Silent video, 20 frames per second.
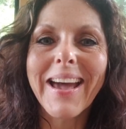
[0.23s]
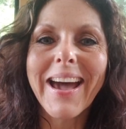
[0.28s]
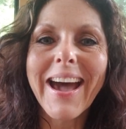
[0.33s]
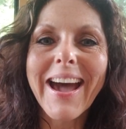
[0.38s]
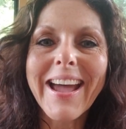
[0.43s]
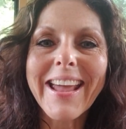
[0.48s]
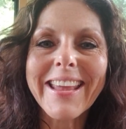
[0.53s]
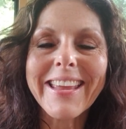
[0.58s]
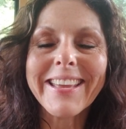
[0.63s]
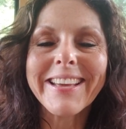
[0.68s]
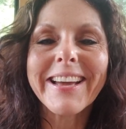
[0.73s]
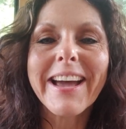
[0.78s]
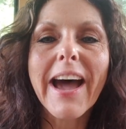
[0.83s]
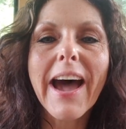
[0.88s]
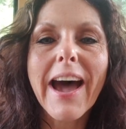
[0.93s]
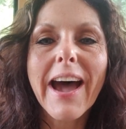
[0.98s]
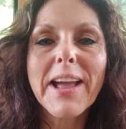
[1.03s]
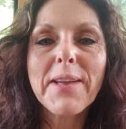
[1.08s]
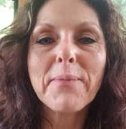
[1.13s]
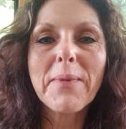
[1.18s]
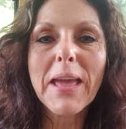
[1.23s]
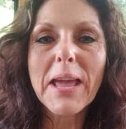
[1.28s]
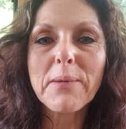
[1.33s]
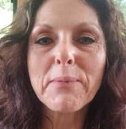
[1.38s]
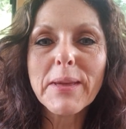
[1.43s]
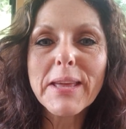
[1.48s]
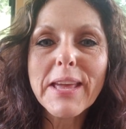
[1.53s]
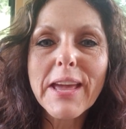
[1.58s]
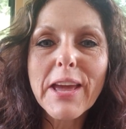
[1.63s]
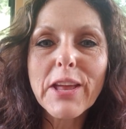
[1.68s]
Hi, I'm
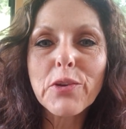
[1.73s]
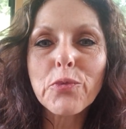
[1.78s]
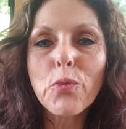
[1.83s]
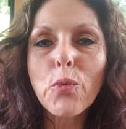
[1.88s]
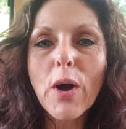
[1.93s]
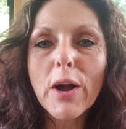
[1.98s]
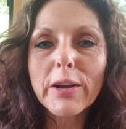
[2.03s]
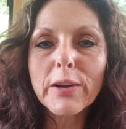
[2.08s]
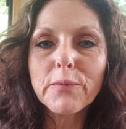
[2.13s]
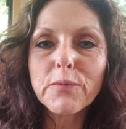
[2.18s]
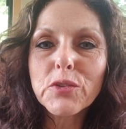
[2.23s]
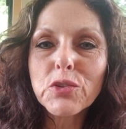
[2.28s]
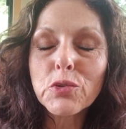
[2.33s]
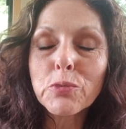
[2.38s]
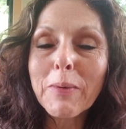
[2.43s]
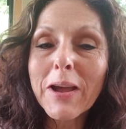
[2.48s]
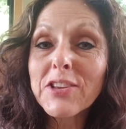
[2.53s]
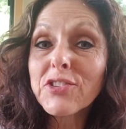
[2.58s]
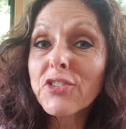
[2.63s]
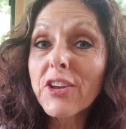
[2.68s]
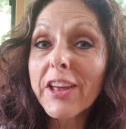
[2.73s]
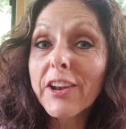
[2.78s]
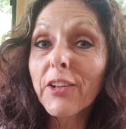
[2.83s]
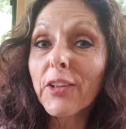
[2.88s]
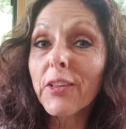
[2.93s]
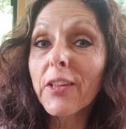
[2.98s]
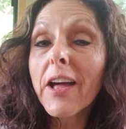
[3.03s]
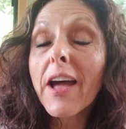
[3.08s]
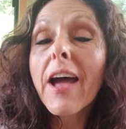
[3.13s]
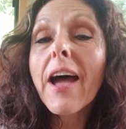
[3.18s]
Amy and welcome to my
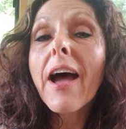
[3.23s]
channel.